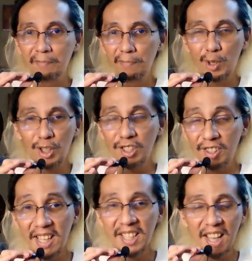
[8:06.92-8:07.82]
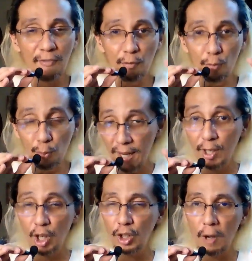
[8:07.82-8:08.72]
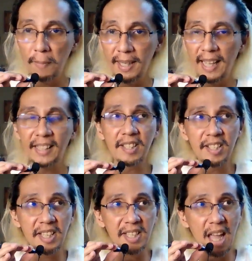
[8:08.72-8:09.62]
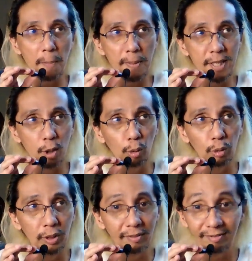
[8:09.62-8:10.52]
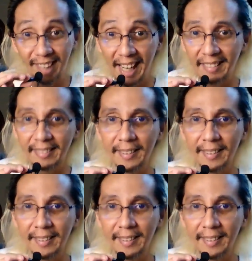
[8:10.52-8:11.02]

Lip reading: because things have really got complicated since episode 10.